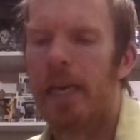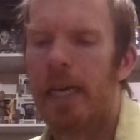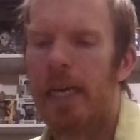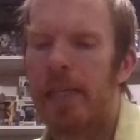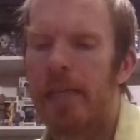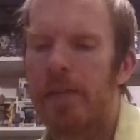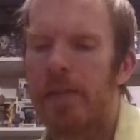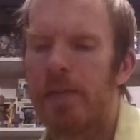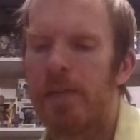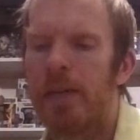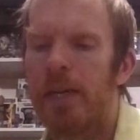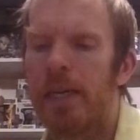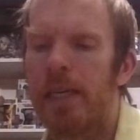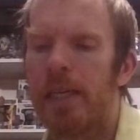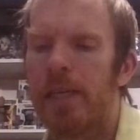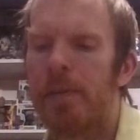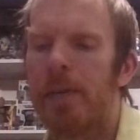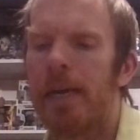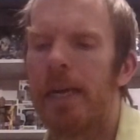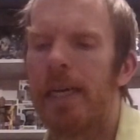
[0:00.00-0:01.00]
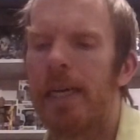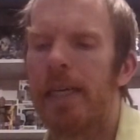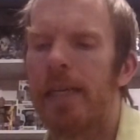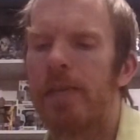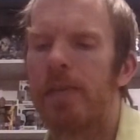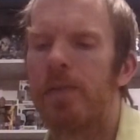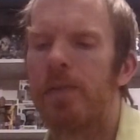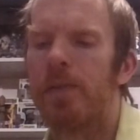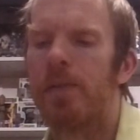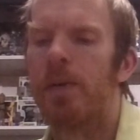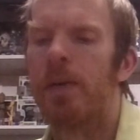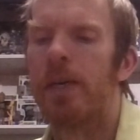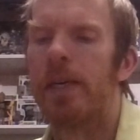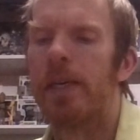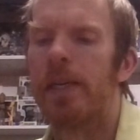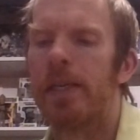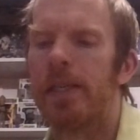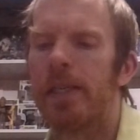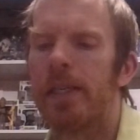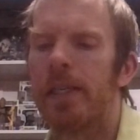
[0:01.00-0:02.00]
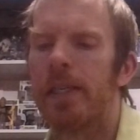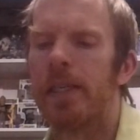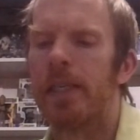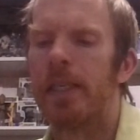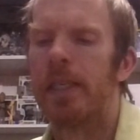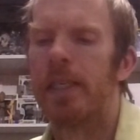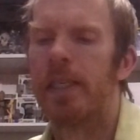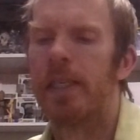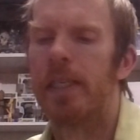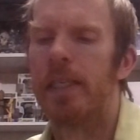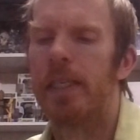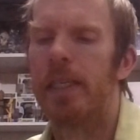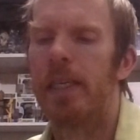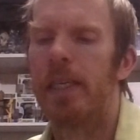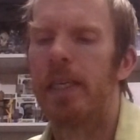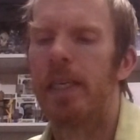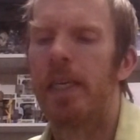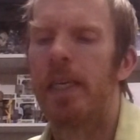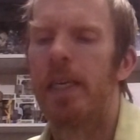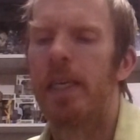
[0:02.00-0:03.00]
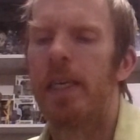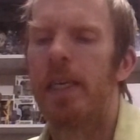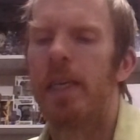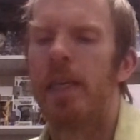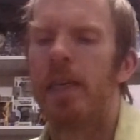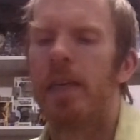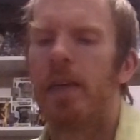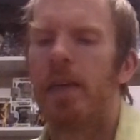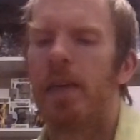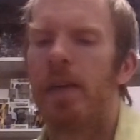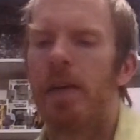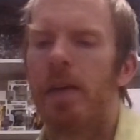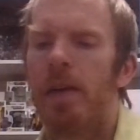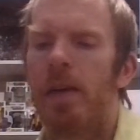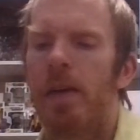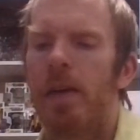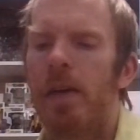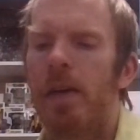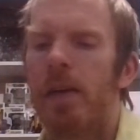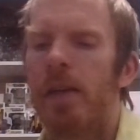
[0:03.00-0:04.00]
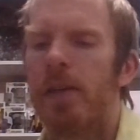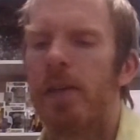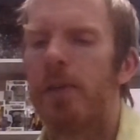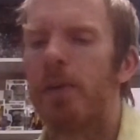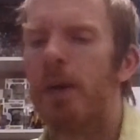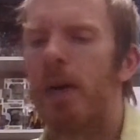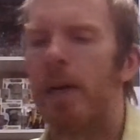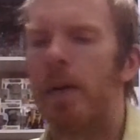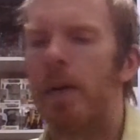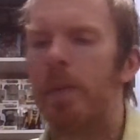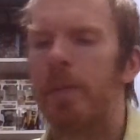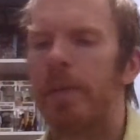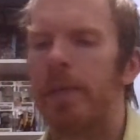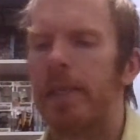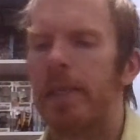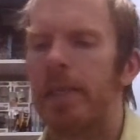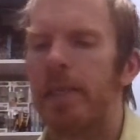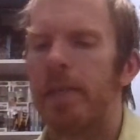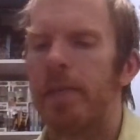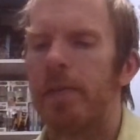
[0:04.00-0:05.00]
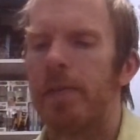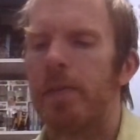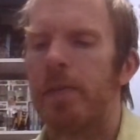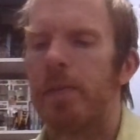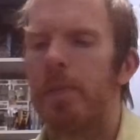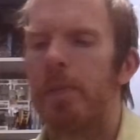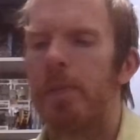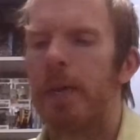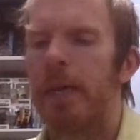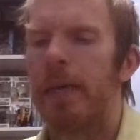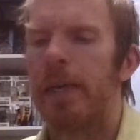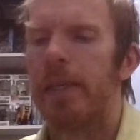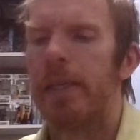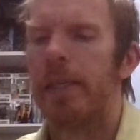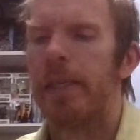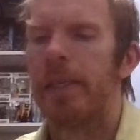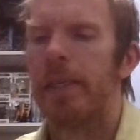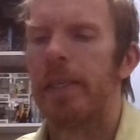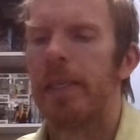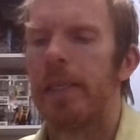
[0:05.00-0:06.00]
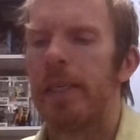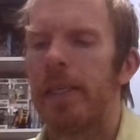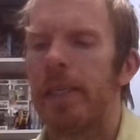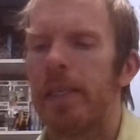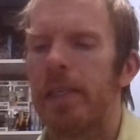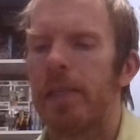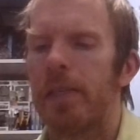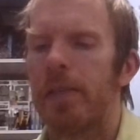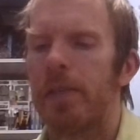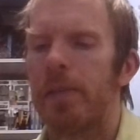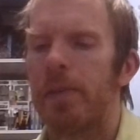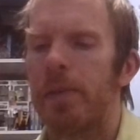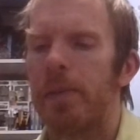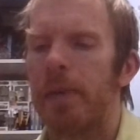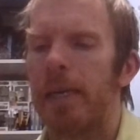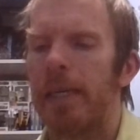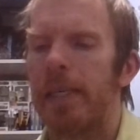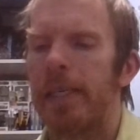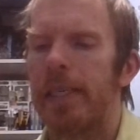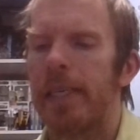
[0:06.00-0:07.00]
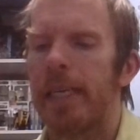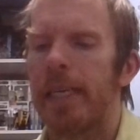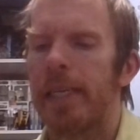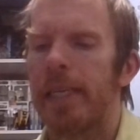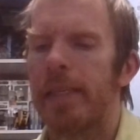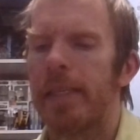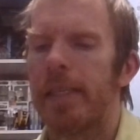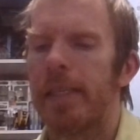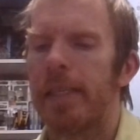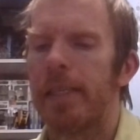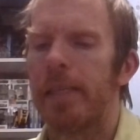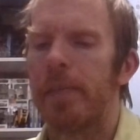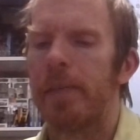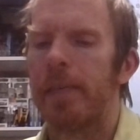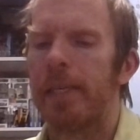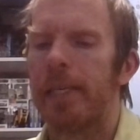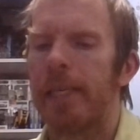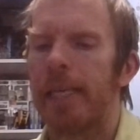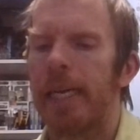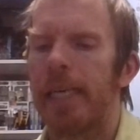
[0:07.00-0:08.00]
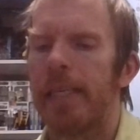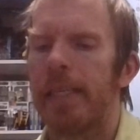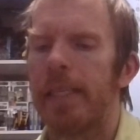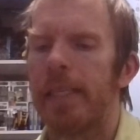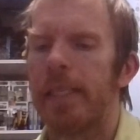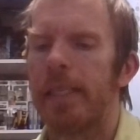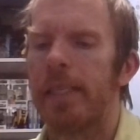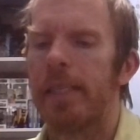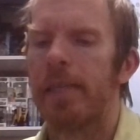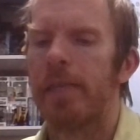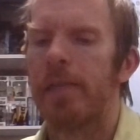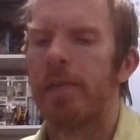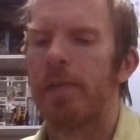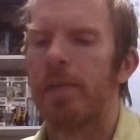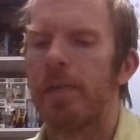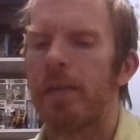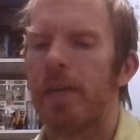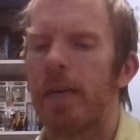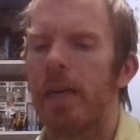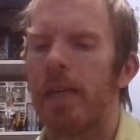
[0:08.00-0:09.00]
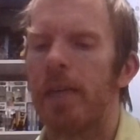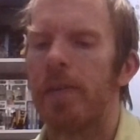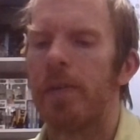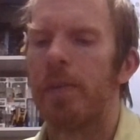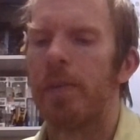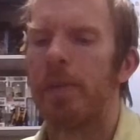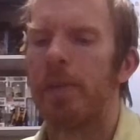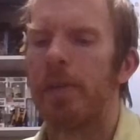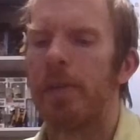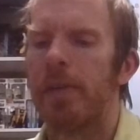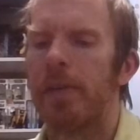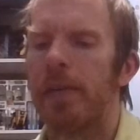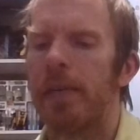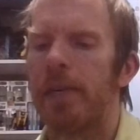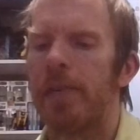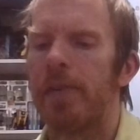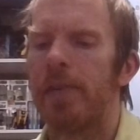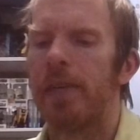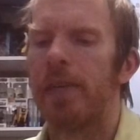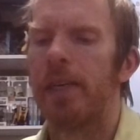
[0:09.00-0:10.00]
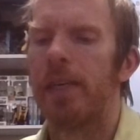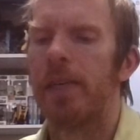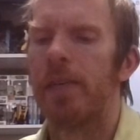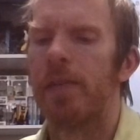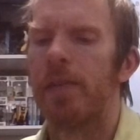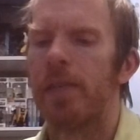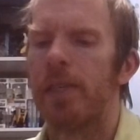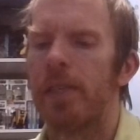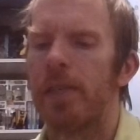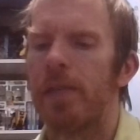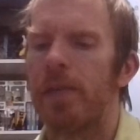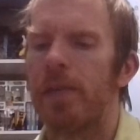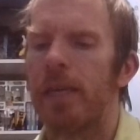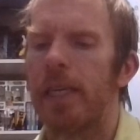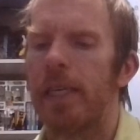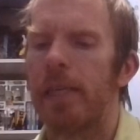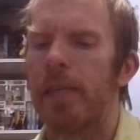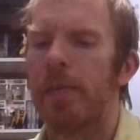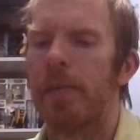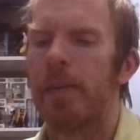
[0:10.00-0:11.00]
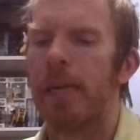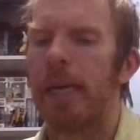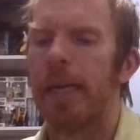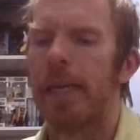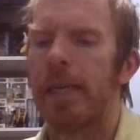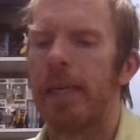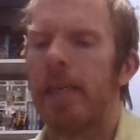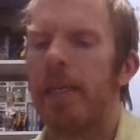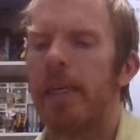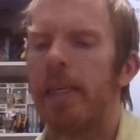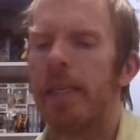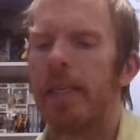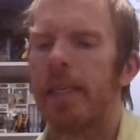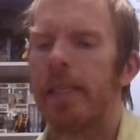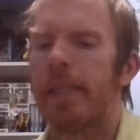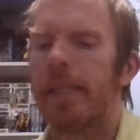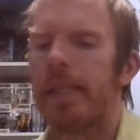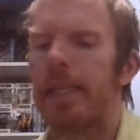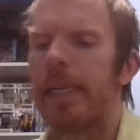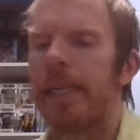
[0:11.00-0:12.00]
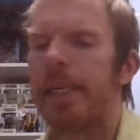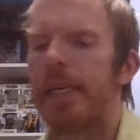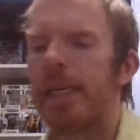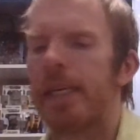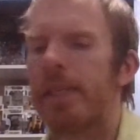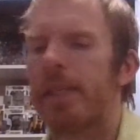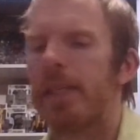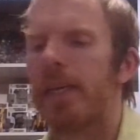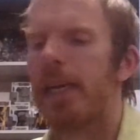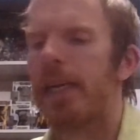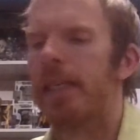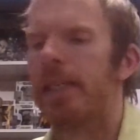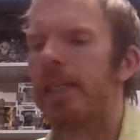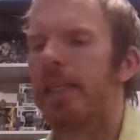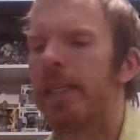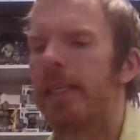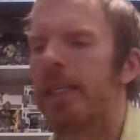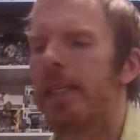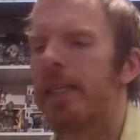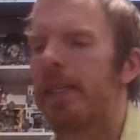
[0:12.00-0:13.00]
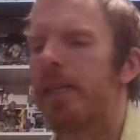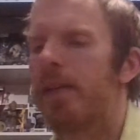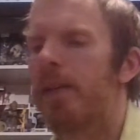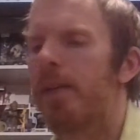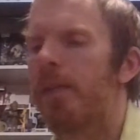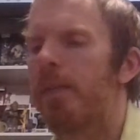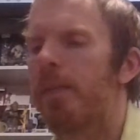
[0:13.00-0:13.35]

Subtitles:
Has a flashback of one swamp and a mountain. The reminder text says you may cast this card from your graveyard for its flashback cost, then exile it.